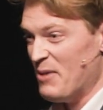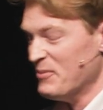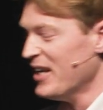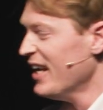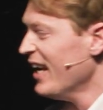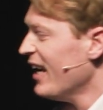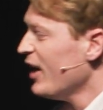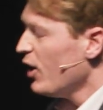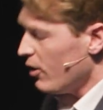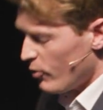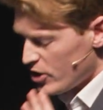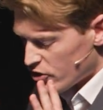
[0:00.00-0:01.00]
up.
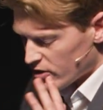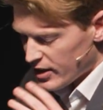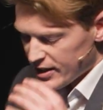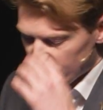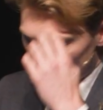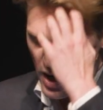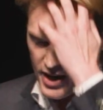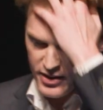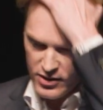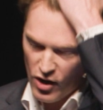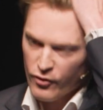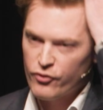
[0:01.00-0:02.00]
We should lead the way
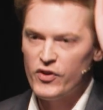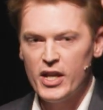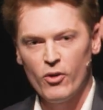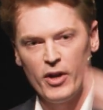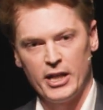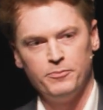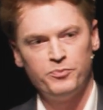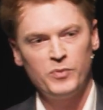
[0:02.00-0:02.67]
in not fearing.